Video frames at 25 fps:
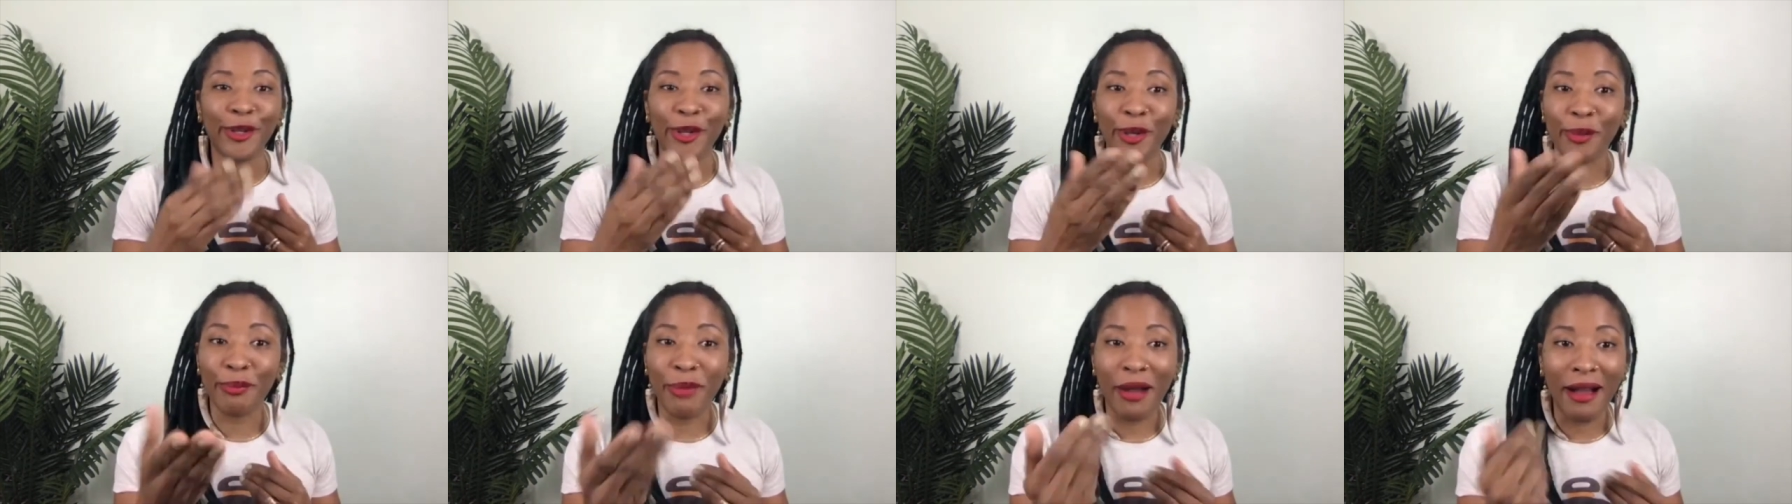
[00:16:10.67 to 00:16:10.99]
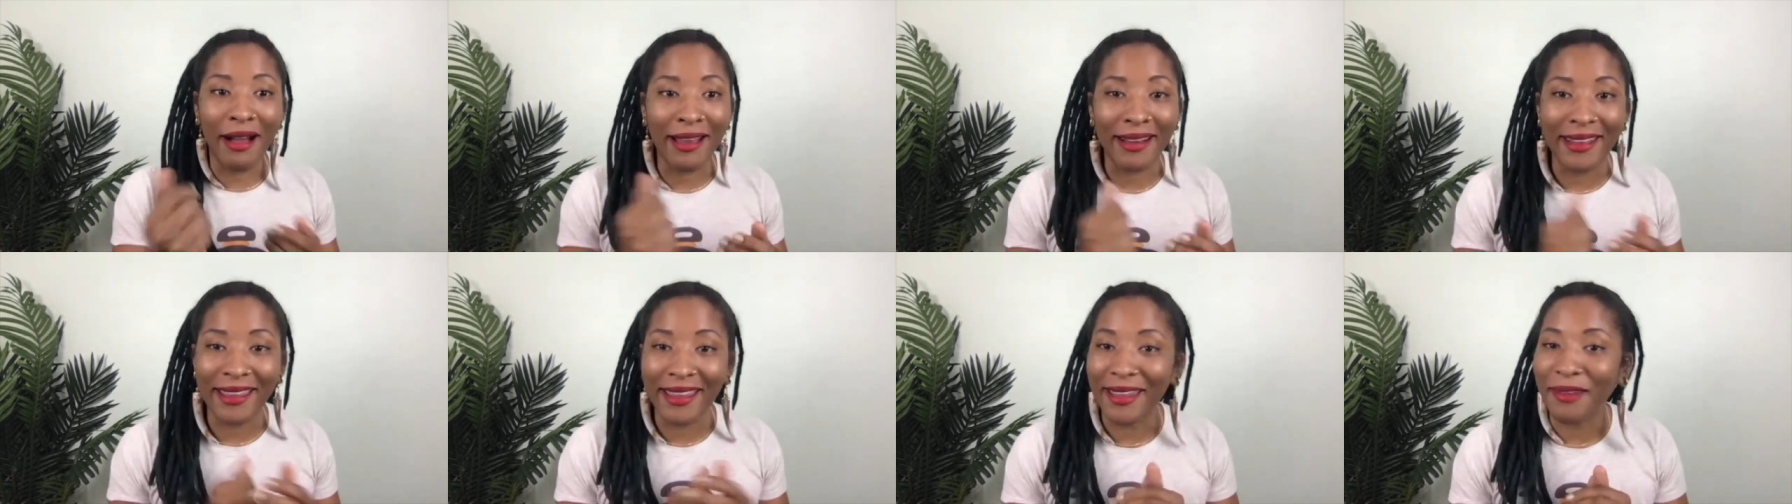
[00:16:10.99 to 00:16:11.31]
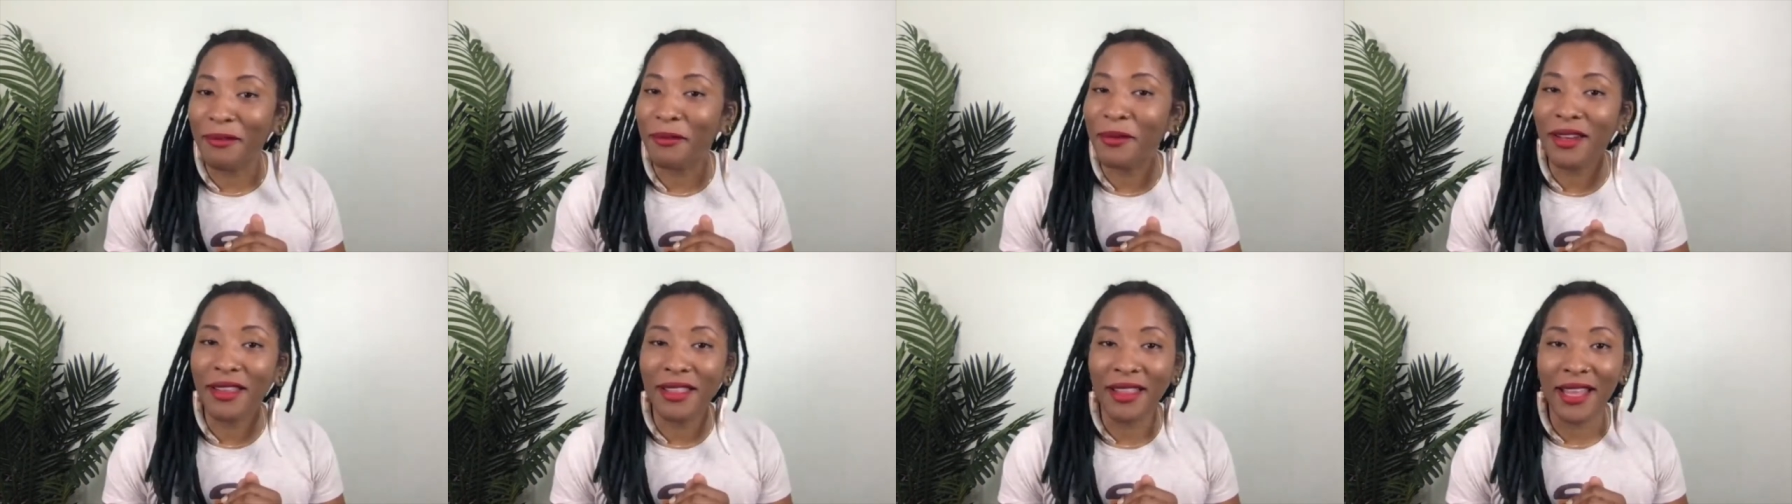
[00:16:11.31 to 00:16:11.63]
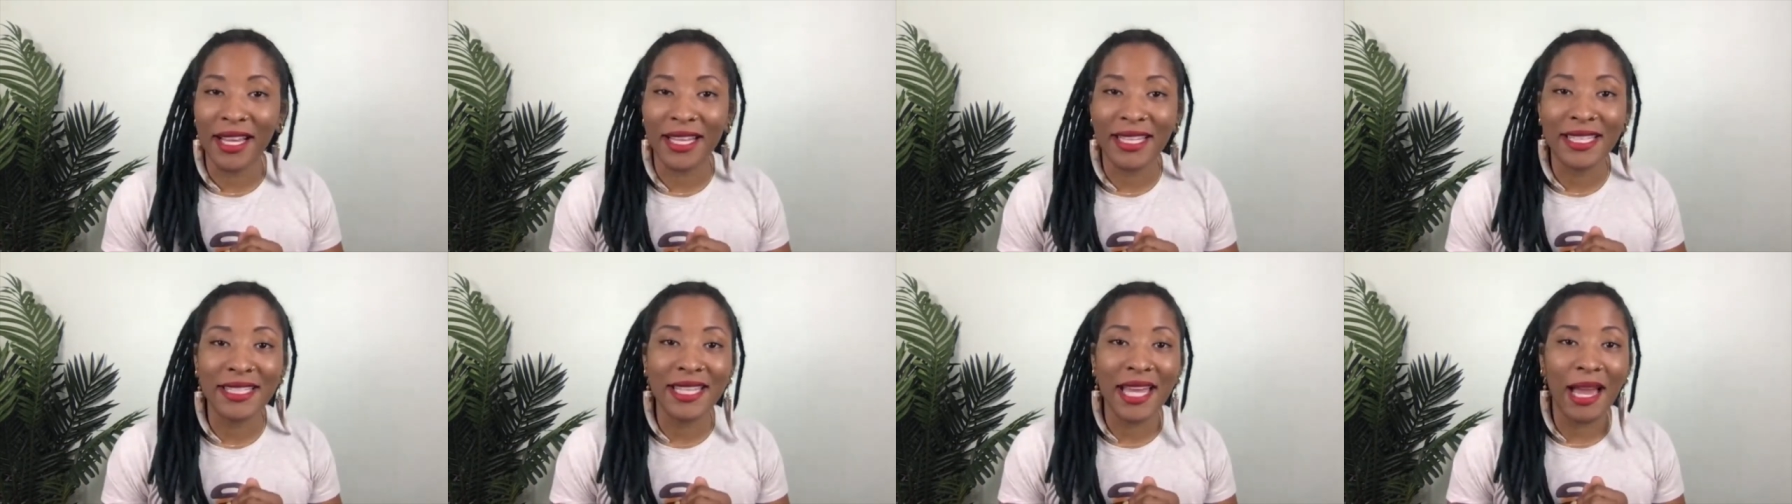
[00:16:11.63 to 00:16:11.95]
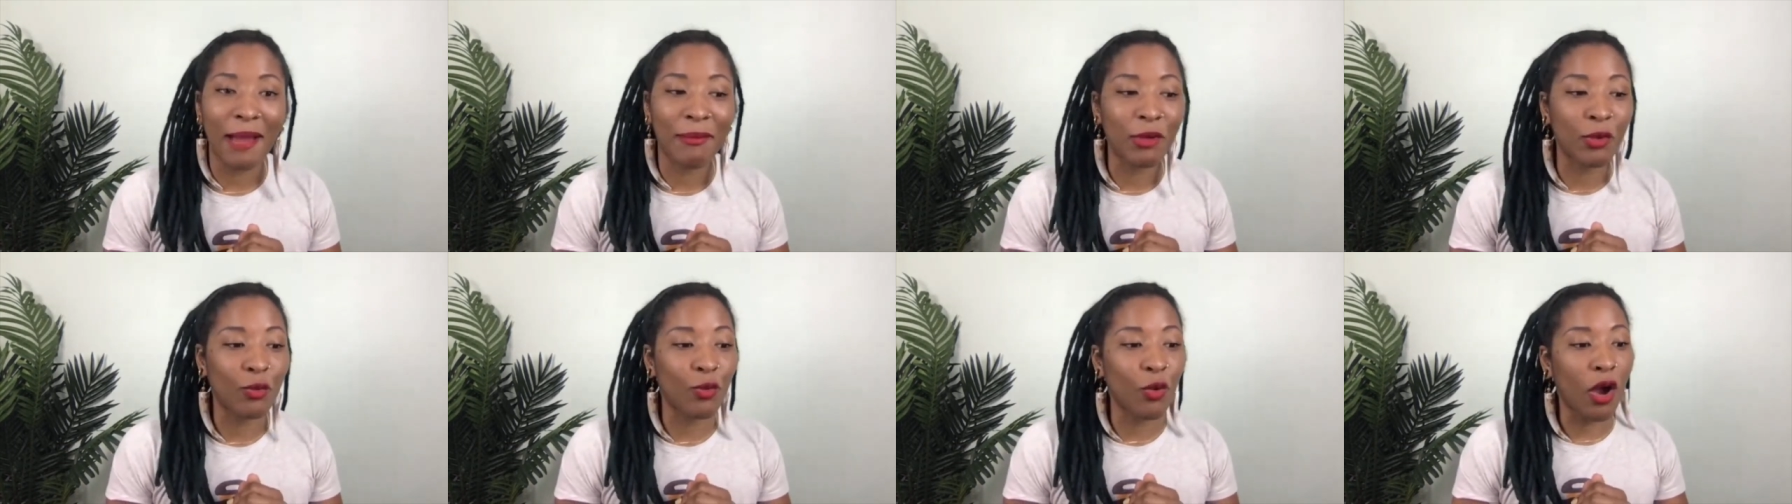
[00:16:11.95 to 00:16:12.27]
your bonnet and when the last
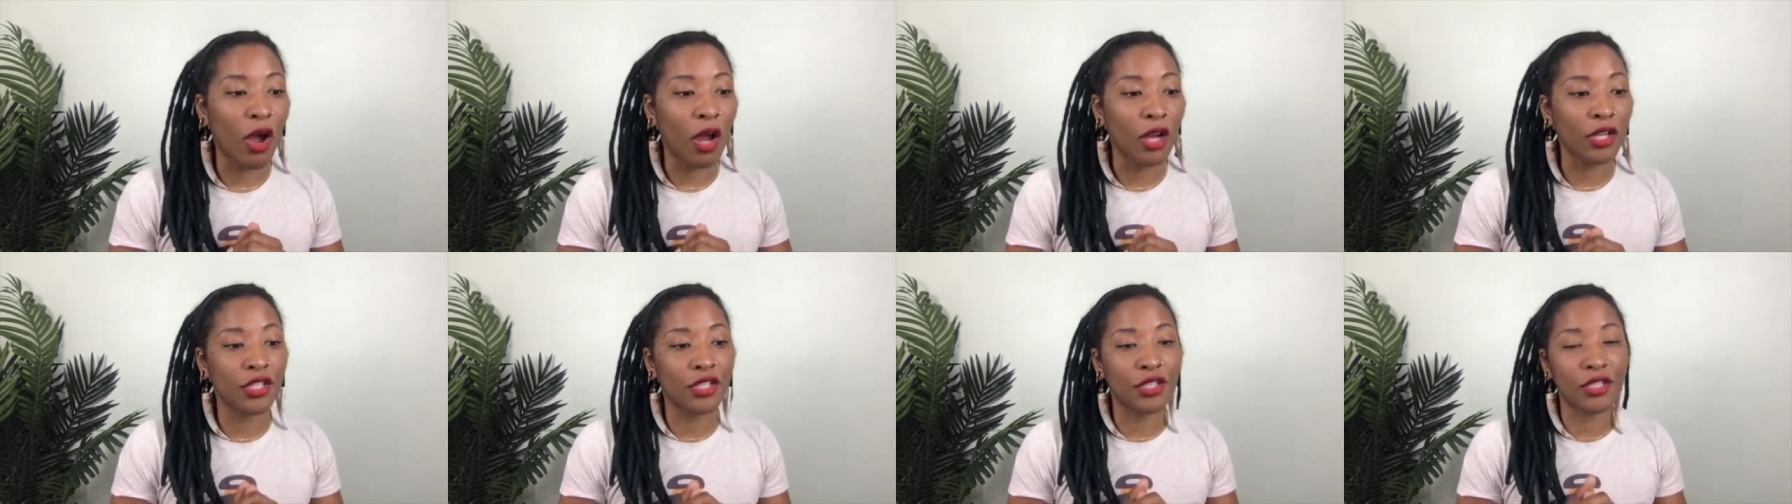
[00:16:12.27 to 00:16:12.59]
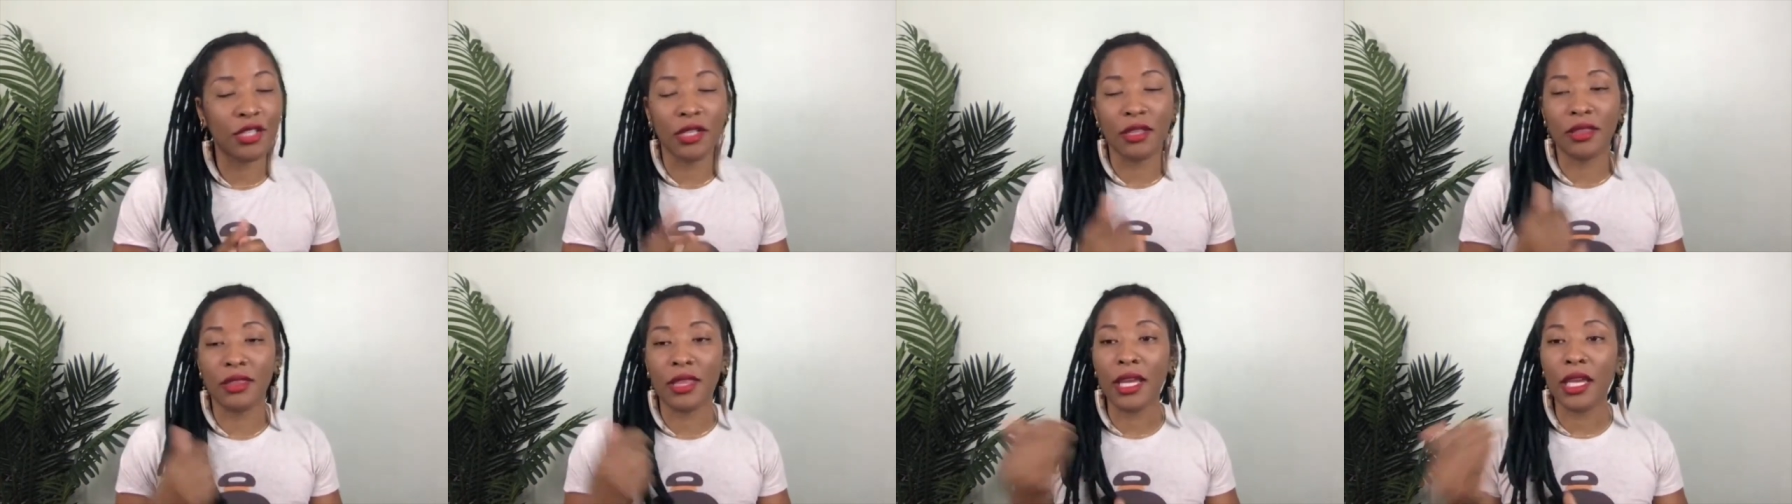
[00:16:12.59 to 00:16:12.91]
time you washed it,